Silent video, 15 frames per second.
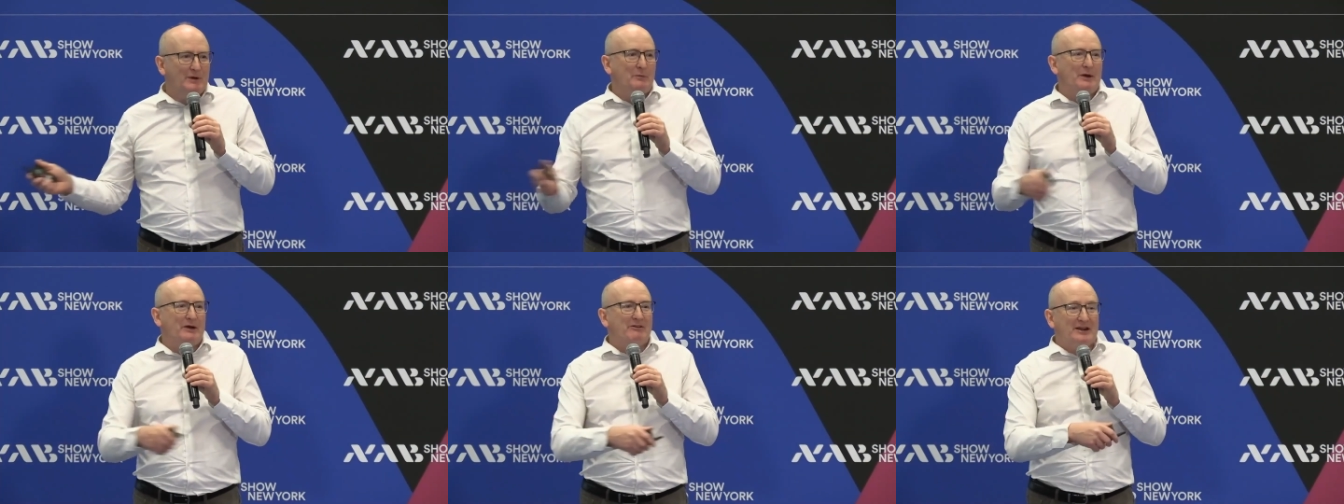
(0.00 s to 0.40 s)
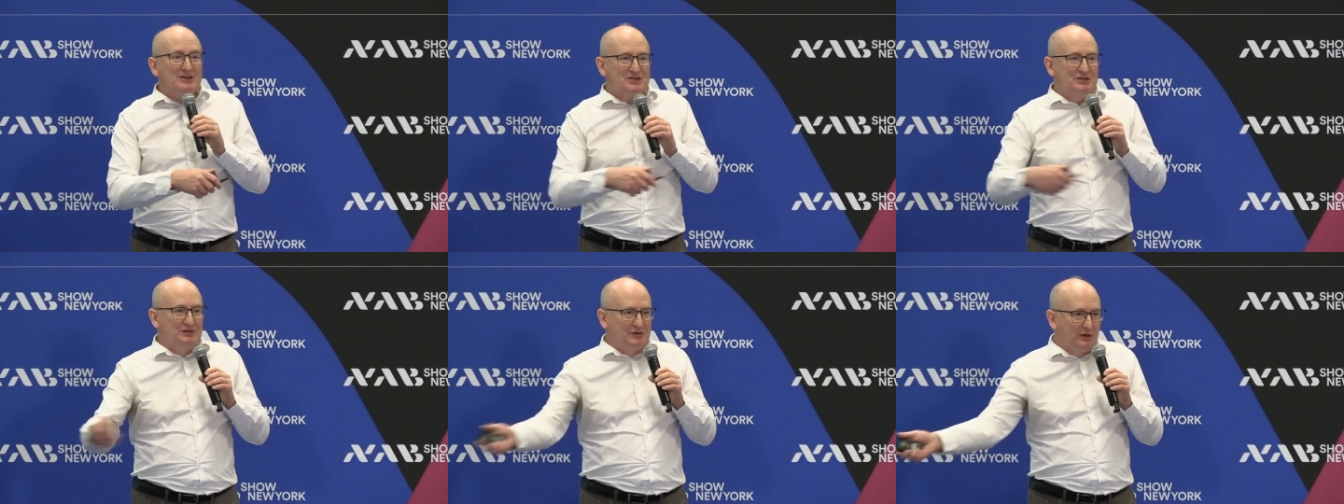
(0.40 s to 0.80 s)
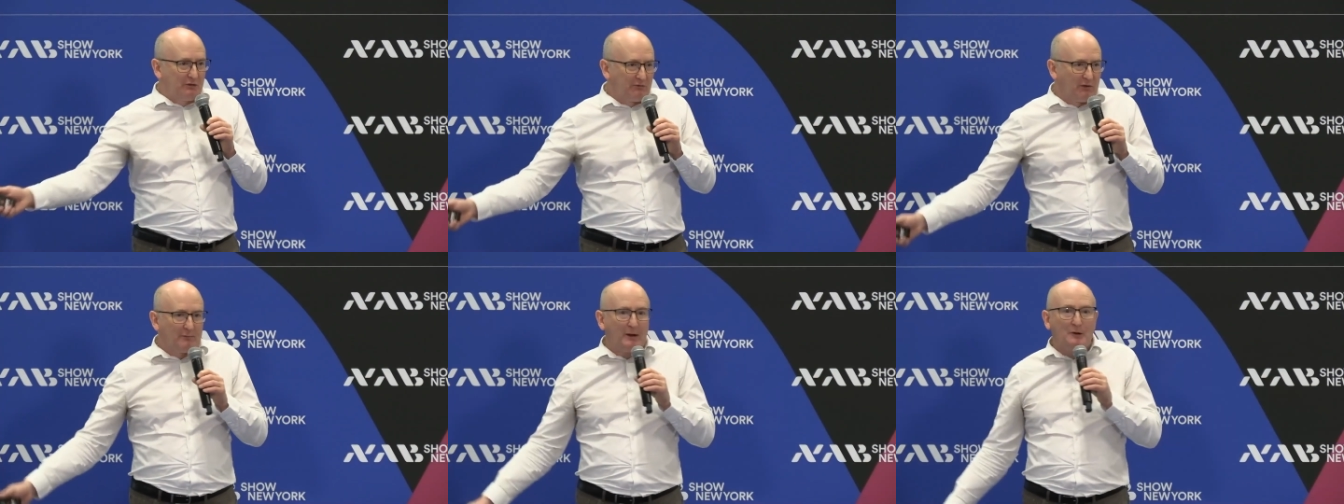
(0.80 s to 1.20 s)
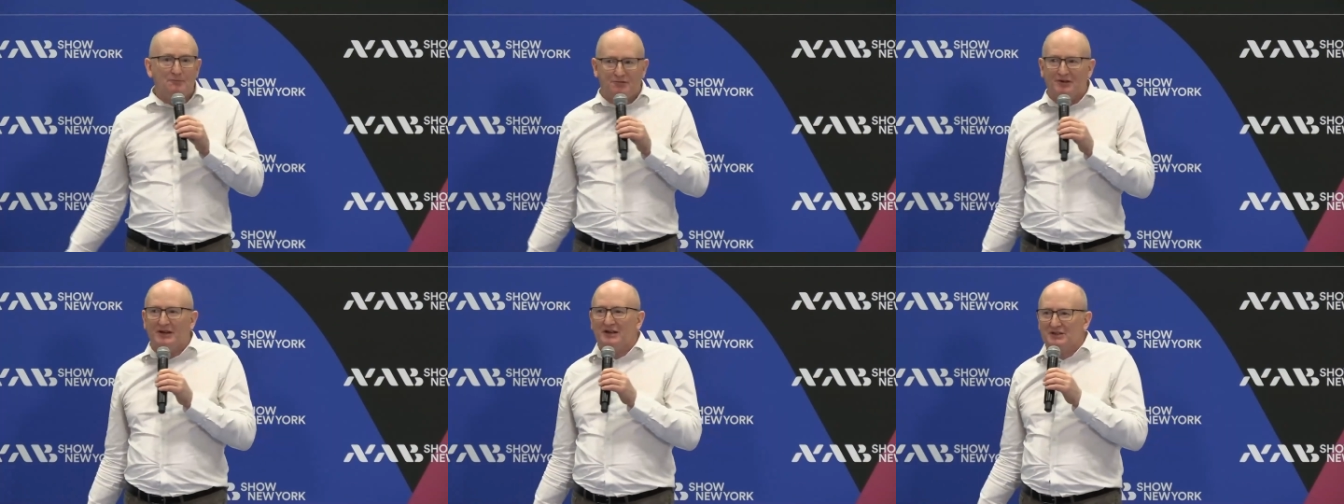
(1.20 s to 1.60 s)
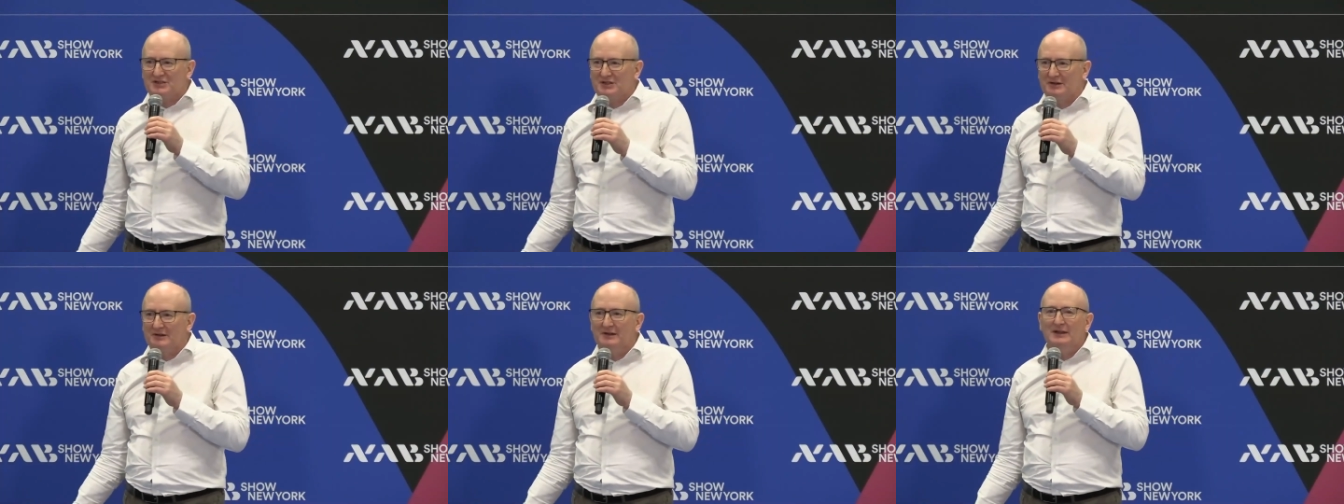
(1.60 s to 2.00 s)
where we're actually doing remote
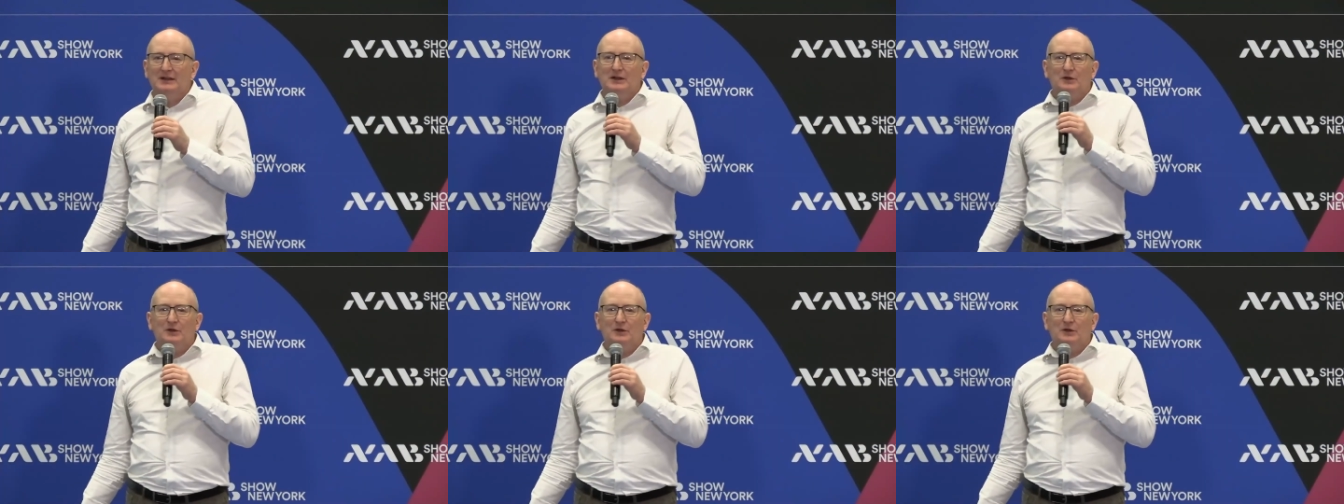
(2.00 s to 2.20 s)
production,